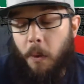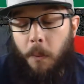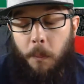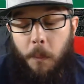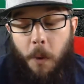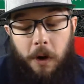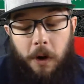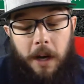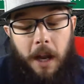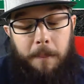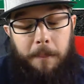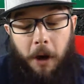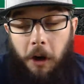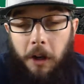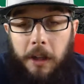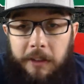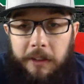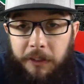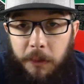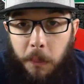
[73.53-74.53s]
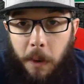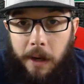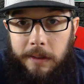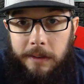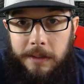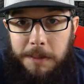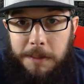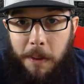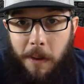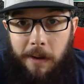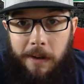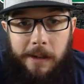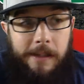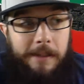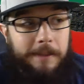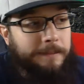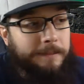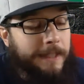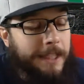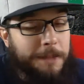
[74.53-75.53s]
woke up early for work this
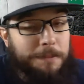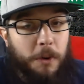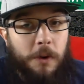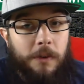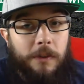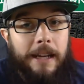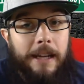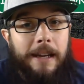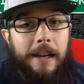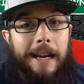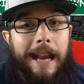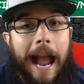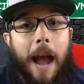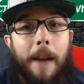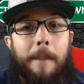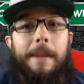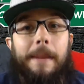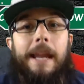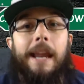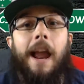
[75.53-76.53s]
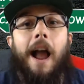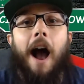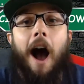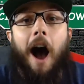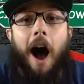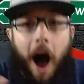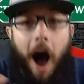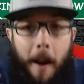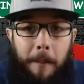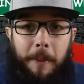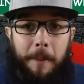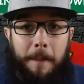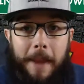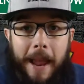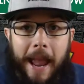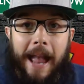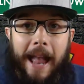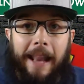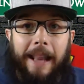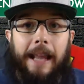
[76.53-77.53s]
morning. This movie got me up,
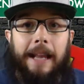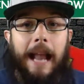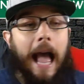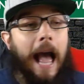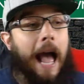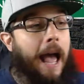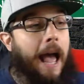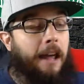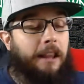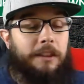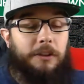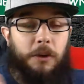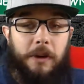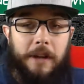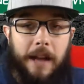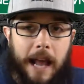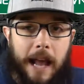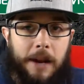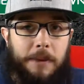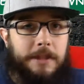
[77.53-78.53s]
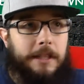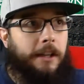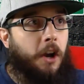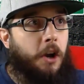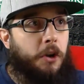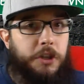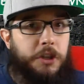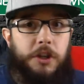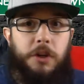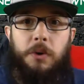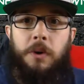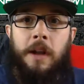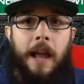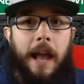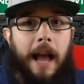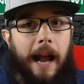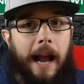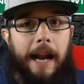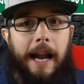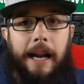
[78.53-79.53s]
man. Like, I threw it on. I was like, oh, shoot.
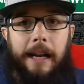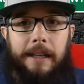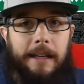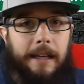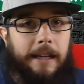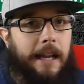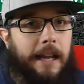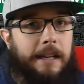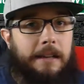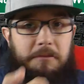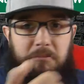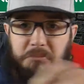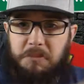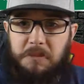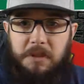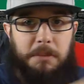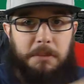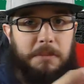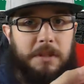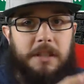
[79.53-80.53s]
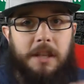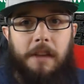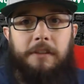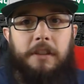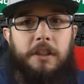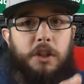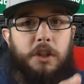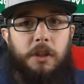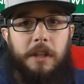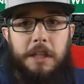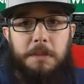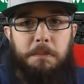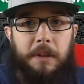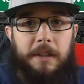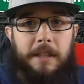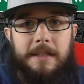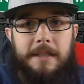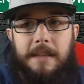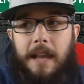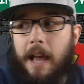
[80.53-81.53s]
I got some stuff to do. Let's
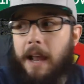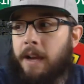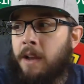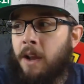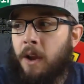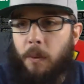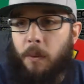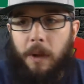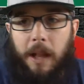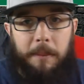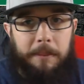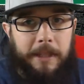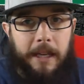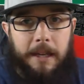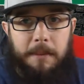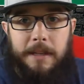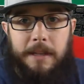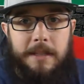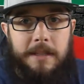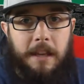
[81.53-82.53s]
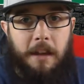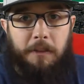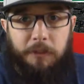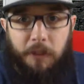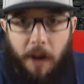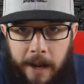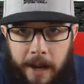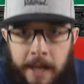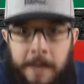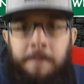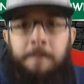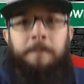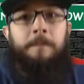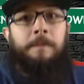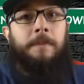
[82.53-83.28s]
put this on while I'm getting myself ready.